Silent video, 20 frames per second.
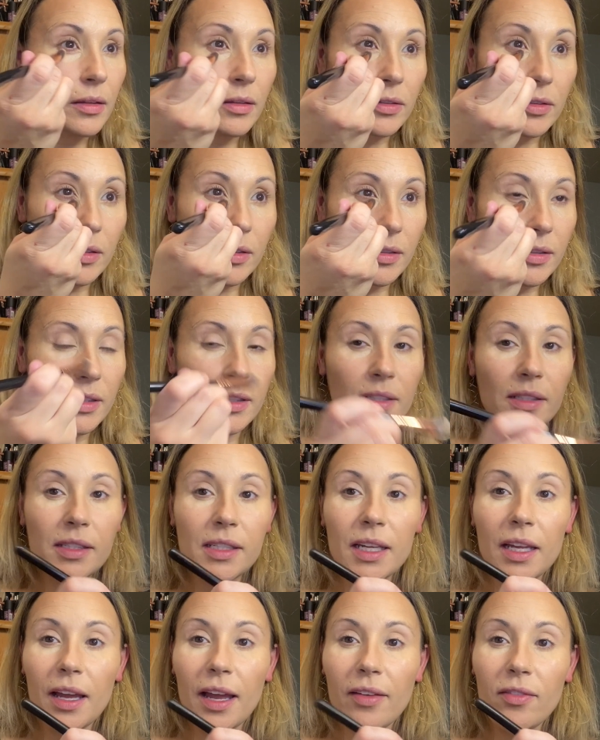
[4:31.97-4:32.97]
Just to
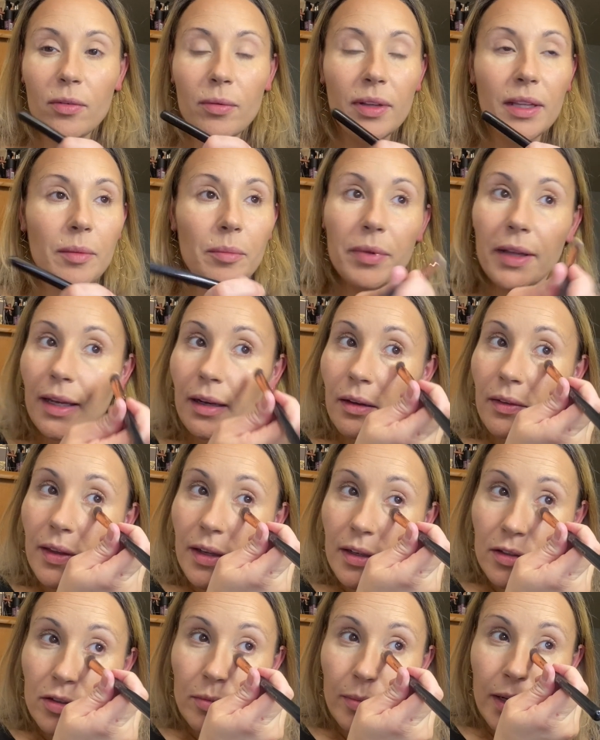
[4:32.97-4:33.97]
see, I haven't really played with
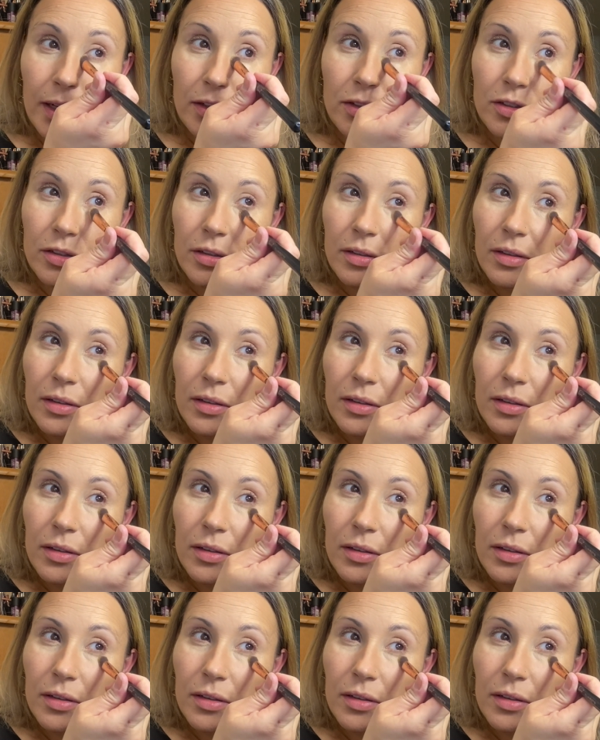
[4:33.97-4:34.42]
it too much.